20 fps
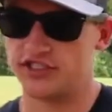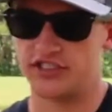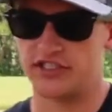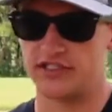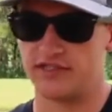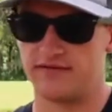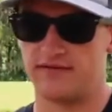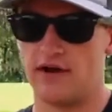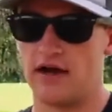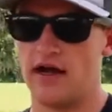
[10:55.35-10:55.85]
just
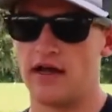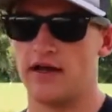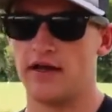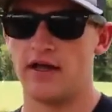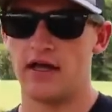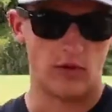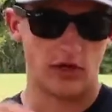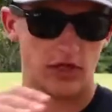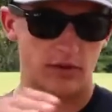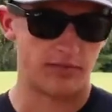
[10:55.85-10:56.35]
as fine.
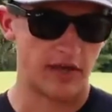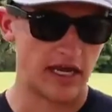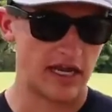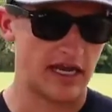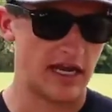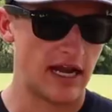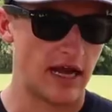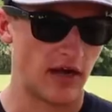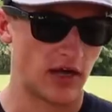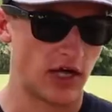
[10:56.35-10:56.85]
When
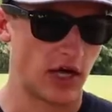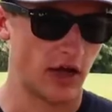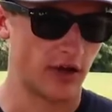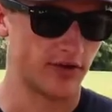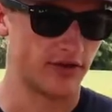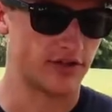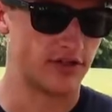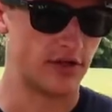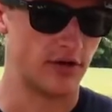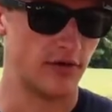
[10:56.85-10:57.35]
picking out
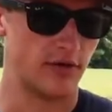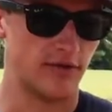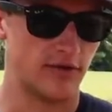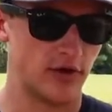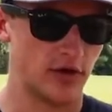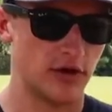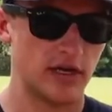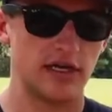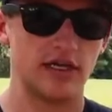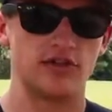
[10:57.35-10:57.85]
colors though, if
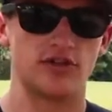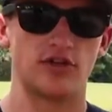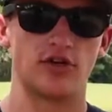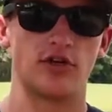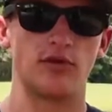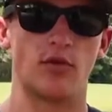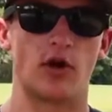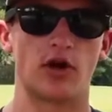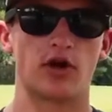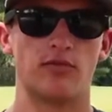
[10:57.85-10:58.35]
you're in a
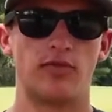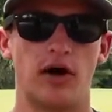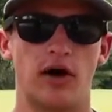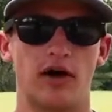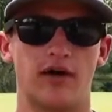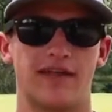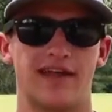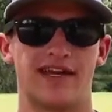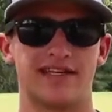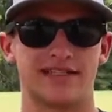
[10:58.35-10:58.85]
dirty water
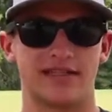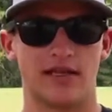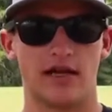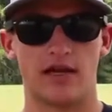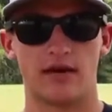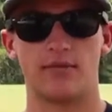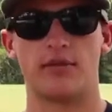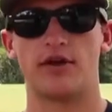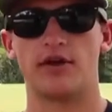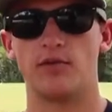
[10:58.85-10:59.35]
pond that has a
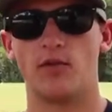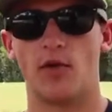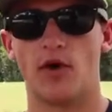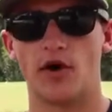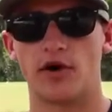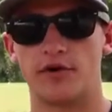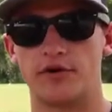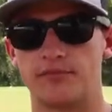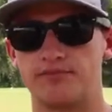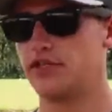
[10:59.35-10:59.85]
lot of muddy
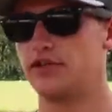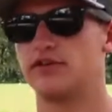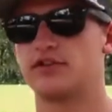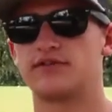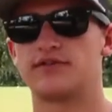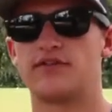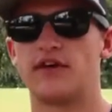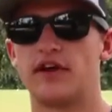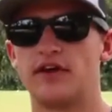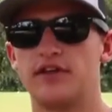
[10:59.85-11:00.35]
water, you know,
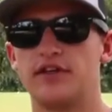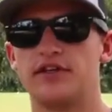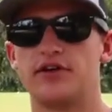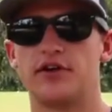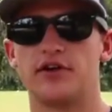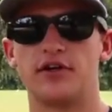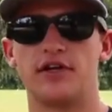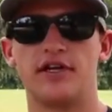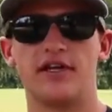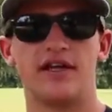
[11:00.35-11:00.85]
it's fairly
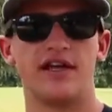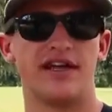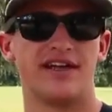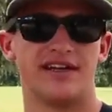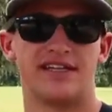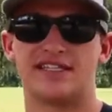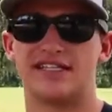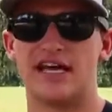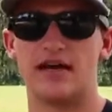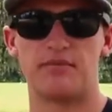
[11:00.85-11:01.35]
dirty,
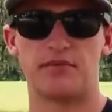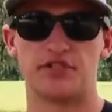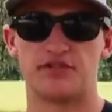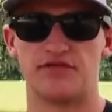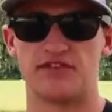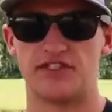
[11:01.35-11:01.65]
doesn't have much